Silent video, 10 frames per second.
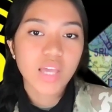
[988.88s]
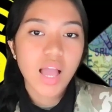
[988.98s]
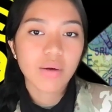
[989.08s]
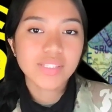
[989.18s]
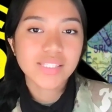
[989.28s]

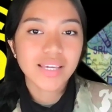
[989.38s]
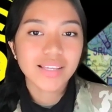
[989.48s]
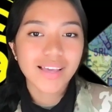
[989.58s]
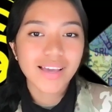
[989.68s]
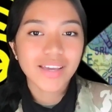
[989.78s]
I would say
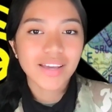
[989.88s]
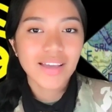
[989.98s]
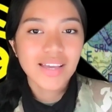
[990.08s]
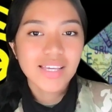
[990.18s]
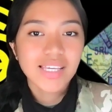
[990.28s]

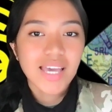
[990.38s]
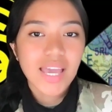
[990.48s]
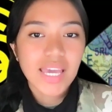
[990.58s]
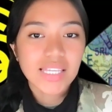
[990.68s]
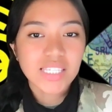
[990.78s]
like
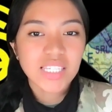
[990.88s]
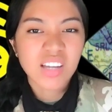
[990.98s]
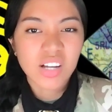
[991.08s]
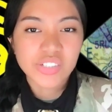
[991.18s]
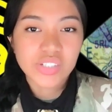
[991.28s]

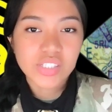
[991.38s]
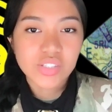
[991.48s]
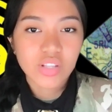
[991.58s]
1800.